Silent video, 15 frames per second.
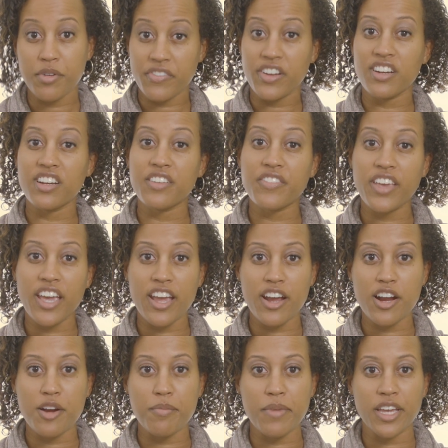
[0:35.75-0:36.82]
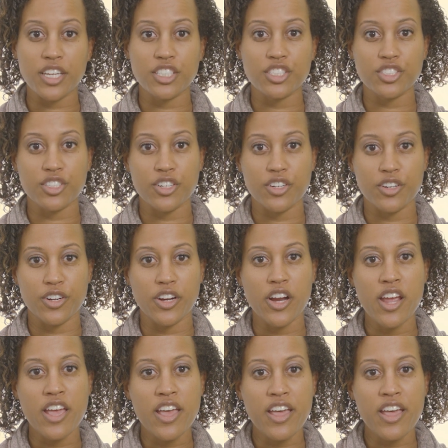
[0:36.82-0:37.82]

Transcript: preventative care, making sure